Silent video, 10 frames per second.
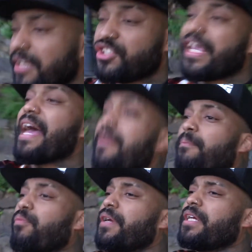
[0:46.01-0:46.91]
Shannon
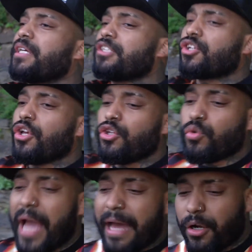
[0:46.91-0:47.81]
Briggs. You
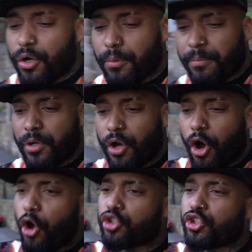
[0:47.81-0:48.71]
got
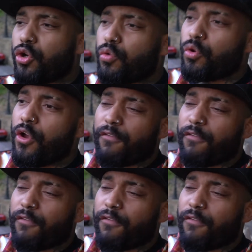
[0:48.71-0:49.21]
also